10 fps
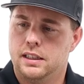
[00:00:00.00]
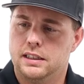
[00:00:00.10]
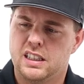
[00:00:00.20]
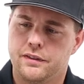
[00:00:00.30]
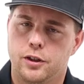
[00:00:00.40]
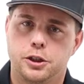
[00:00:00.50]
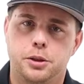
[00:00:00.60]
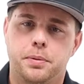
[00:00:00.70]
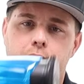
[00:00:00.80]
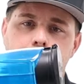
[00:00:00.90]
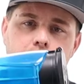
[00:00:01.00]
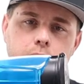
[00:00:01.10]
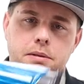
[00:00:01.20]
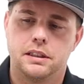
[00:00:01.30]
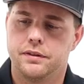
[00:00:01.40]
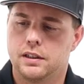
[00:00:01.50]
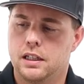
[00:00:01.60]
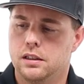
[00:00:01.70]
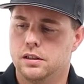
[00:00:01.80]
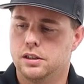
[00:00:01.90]
This is a Virtue Pod, comes in different
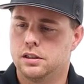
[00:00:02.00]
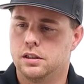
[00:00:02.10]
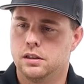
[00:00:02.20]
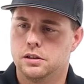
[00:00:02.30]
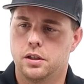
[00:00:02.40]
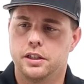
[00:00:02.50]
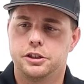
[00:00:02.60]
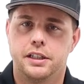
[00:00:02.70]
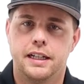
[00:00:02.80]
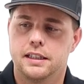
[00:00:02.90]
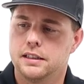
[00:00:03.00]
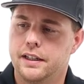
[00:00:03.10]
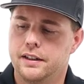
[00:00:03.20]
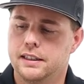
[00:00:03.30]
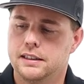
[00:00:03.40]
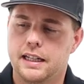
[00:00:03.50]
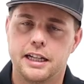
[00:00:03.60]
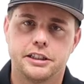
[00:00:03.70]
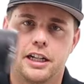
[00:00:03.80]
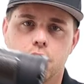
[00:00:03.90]
colors. So do the Gen X, and then this is the
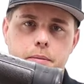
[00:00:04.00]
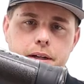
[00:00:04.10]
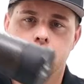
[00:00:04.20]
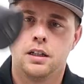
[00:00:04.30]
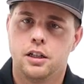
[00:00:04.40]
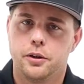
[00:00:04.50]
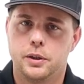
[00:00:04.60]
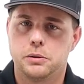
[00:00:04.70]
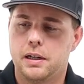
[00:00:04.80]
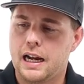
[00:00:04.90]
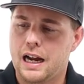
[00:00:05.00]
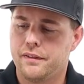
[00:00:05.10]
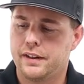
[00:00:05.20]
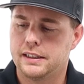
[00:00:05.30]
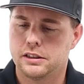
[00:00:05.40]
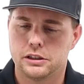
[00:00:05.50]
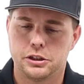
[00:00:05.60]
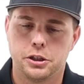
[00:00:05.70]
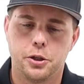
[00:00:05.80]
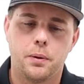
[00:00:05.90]
HK Army. The reason why I have these is to
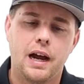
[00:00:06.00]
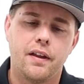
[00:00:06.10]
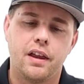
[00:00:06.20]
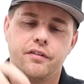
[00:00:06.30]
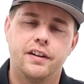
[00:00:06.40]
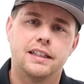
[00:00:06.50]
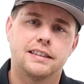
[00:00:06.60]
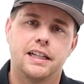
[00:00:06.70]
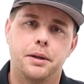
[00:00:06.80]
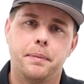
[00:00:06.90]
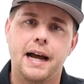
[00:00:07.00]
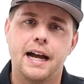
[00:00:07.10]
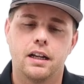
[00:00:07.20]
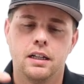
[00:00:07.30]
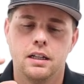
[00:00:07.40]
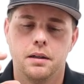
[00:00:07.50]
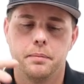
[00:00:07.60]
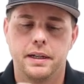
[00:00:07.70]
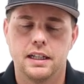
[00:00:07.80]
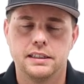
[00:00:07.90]
show you how they fit inside the pack
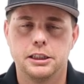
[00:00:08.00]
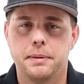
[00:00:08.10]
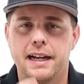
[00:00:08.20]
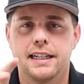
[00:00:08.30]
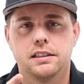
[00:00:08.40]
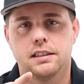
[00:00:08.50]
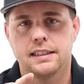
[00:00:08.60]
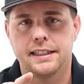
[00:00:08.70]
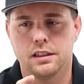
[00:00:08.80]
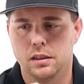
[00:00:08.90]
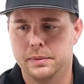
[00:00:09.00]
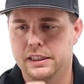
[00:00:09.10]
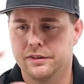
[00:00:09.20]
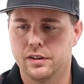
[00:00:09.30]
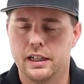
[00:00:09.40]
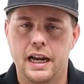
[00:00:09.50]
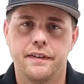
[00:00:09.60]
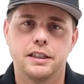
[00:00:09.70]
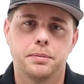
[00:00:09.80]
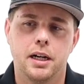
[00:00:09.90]
because each pack is designed a little bit different,
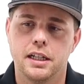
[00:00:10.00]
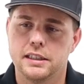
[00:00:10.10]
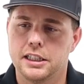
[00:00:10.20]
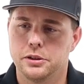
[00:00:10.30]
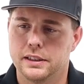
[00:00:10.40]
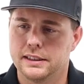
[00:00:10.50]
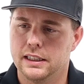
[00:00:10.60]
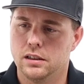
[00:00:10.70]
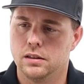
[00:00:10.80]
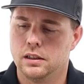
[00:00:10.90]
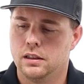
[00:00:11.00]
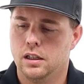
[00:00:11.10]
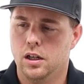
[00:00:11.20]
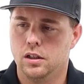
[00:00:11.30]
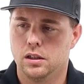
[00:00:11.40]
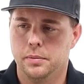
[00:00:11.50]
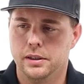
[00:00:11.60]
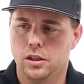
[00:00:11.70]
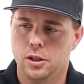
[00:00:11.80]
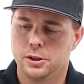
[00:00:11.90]
and these pods, as you can tell, are a little
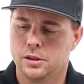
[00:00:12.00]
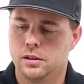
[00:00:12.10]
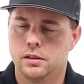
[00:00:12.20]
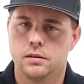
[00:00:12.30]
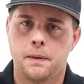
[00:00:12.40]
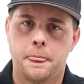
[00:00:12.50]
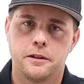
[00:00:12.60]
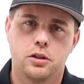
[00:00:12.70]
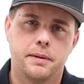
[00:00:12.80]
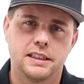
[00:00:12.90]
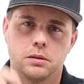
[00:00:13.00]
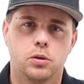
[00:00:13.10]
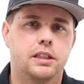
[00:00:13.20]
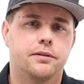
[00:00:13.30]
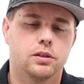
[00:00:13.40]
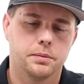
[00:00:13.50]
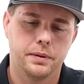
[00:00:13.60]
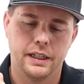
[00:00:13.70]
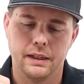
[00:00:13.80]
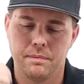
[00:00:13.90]
bit larger, so it makes it more difficult to
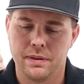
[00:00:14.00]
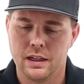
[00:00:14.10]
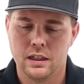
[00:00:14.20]
put in.